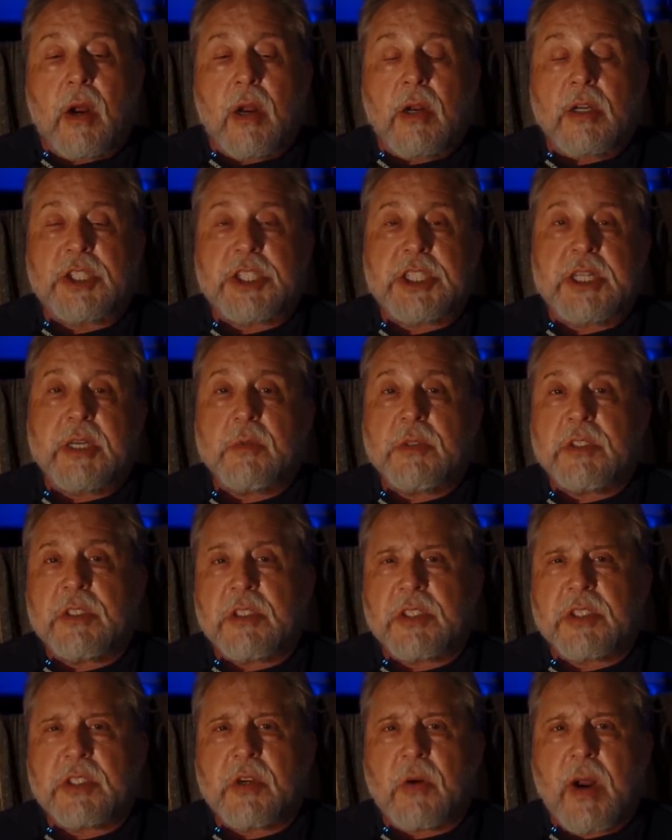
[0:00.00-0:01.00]
she was
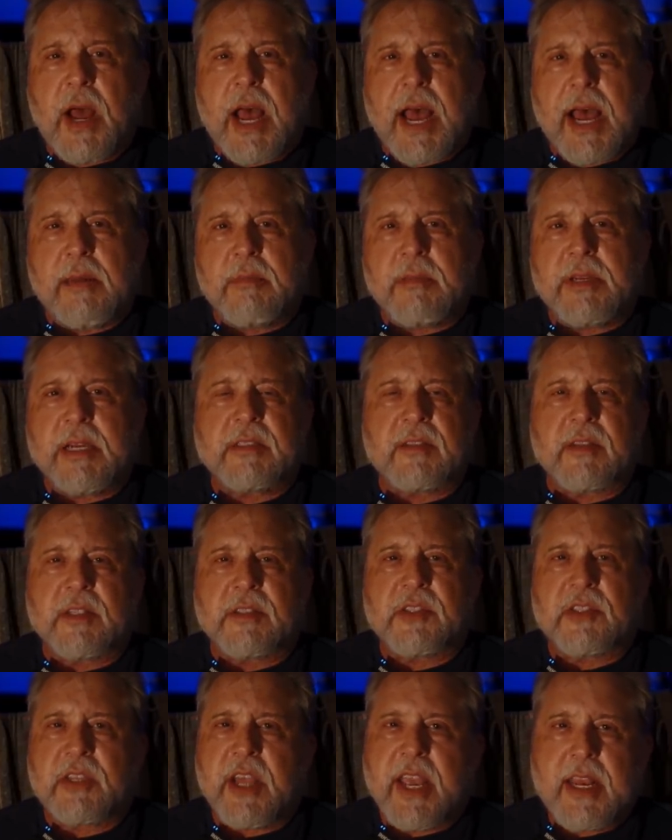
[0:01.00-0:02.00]
described as a
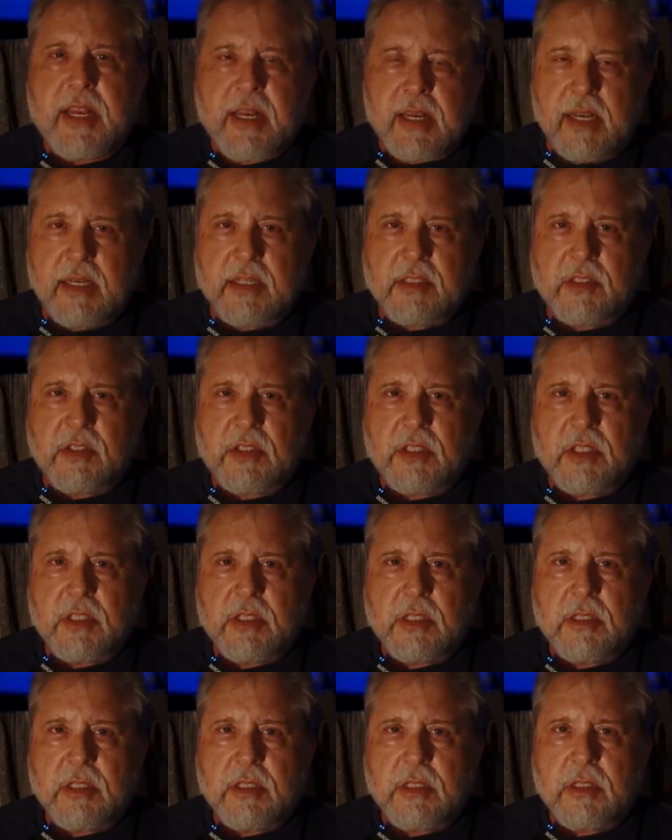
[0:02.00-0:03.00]
Satanist
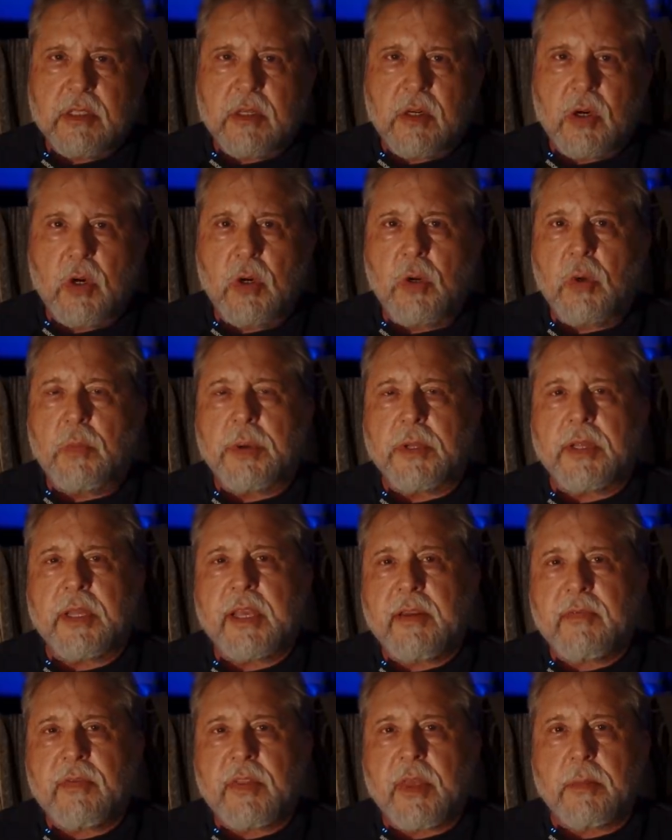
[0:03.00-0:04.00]
who
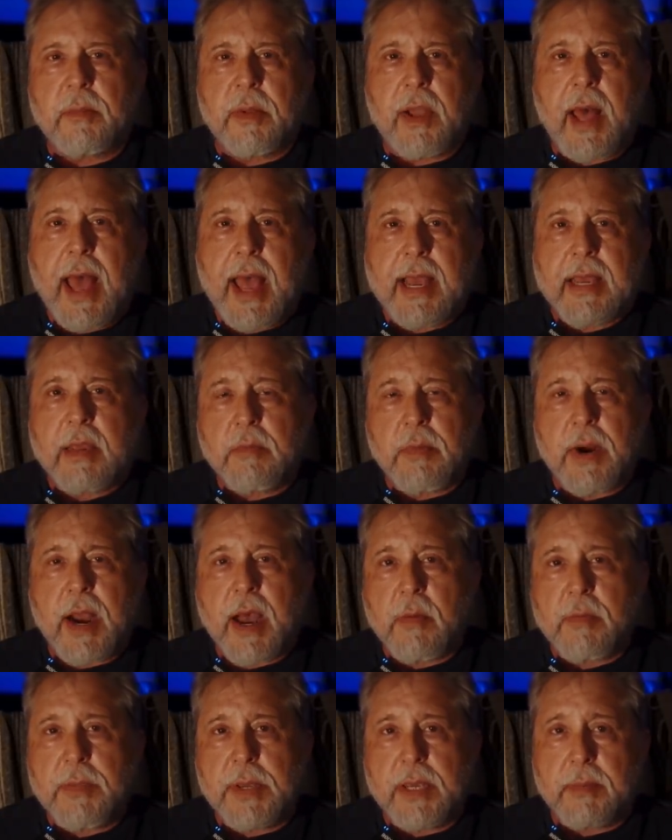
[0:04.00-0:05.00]
believed that black and
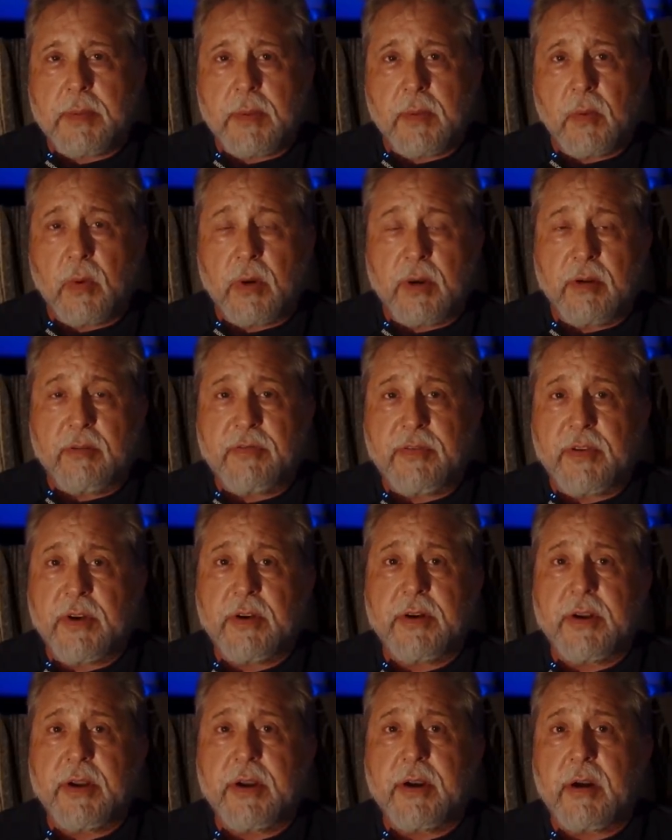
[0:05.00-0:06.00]
brown people were
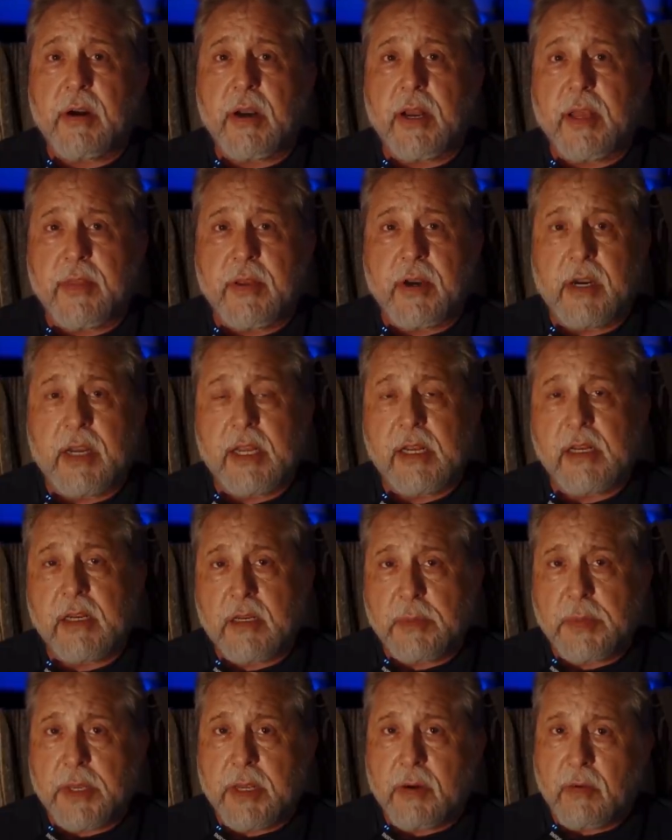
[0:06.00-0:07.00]
inferior and there
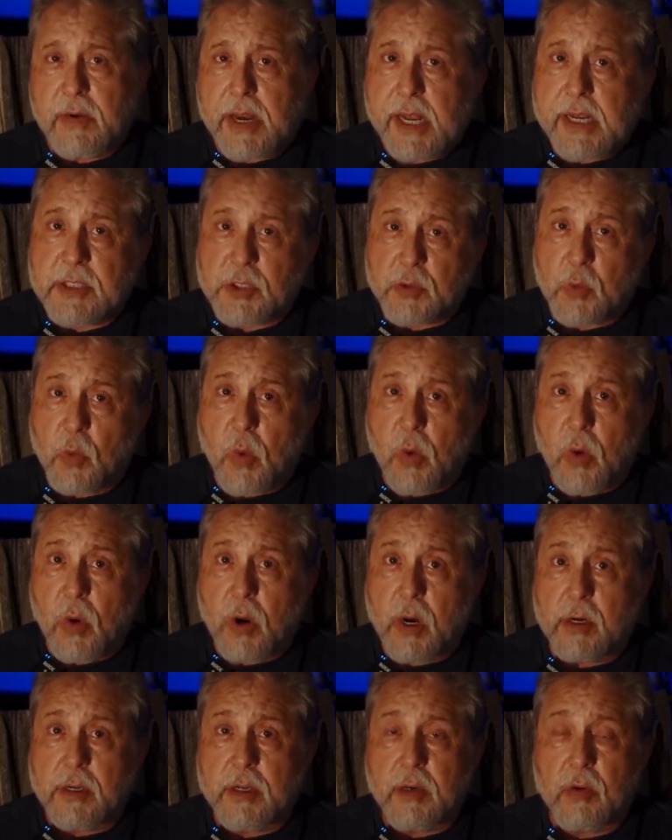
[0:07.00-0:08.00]
needed to be a race
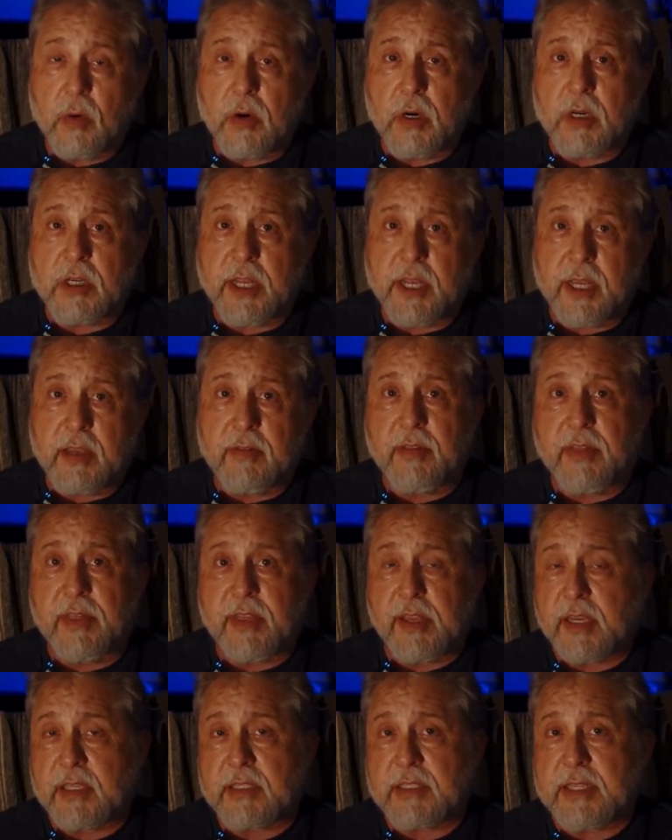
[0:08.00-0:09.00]
war in order to even
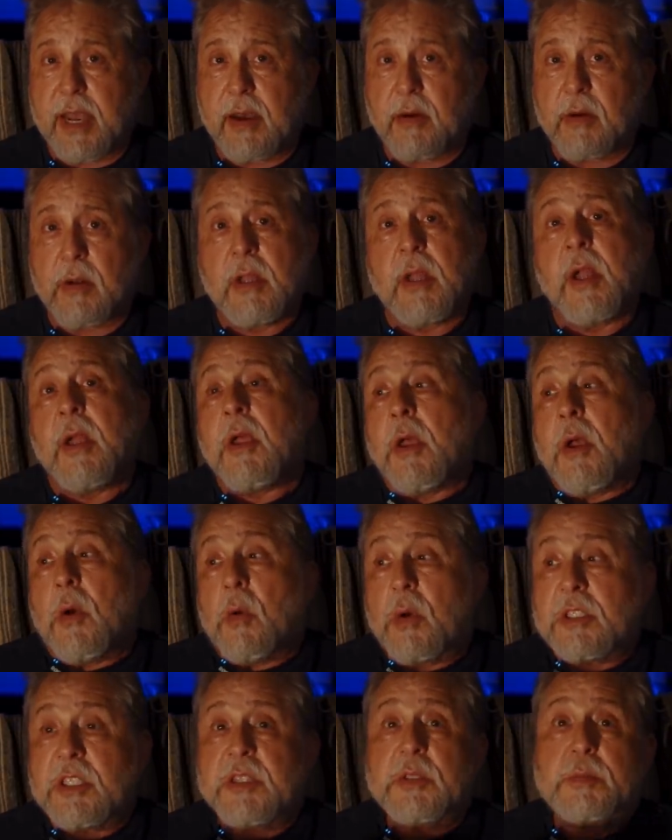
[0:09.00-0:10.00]
things out,
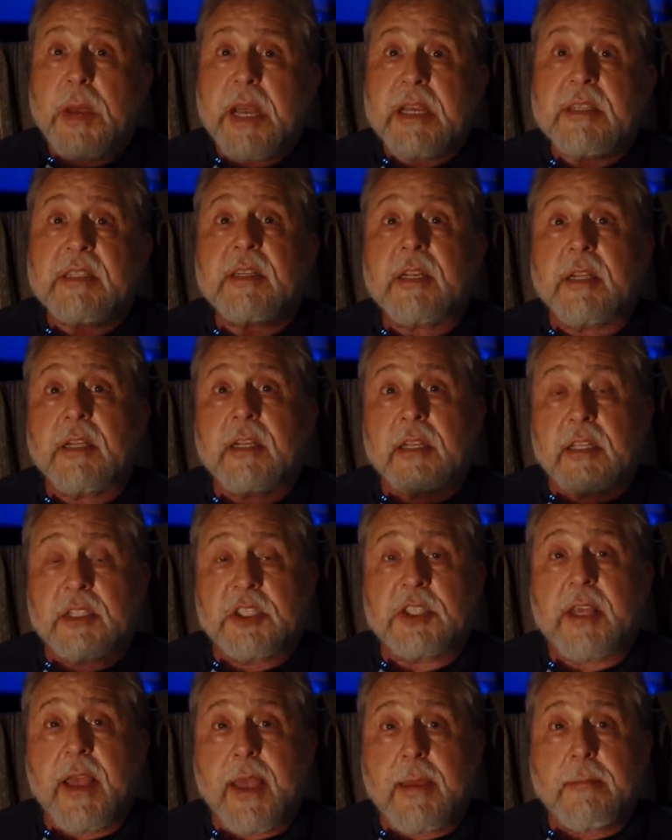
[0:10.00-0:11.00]
which is basically the
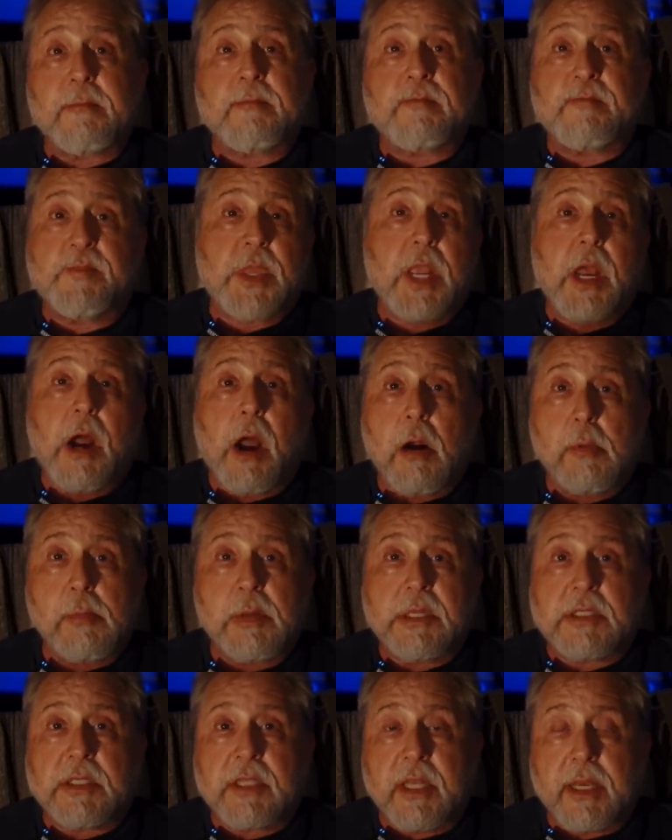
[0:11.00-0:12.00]
same
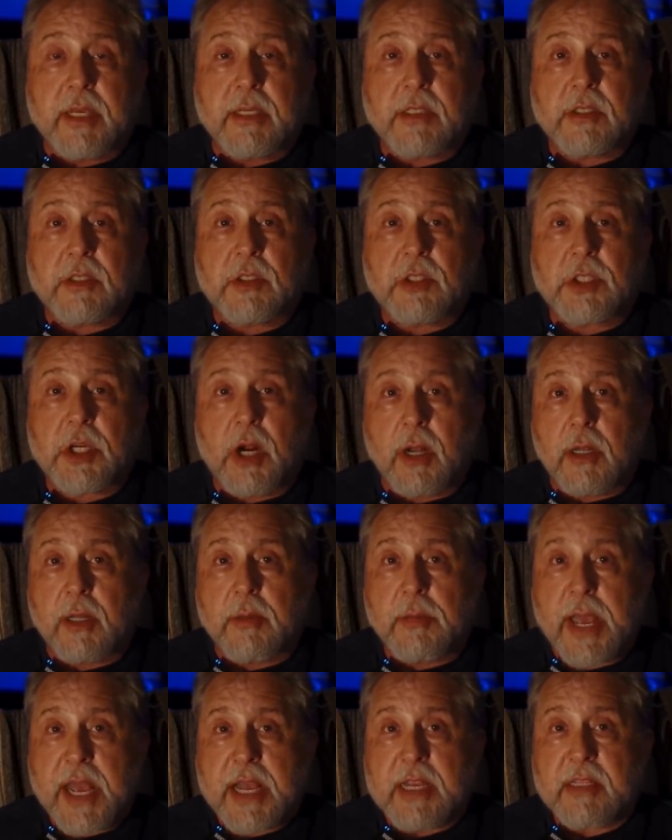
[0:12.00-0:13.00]
garbage that
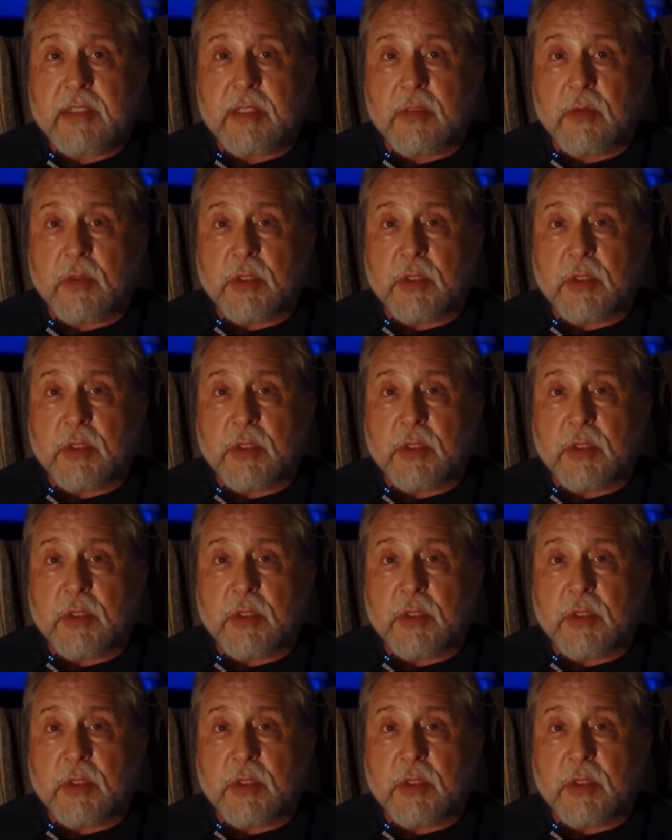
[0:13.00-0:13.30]
Charlie Manson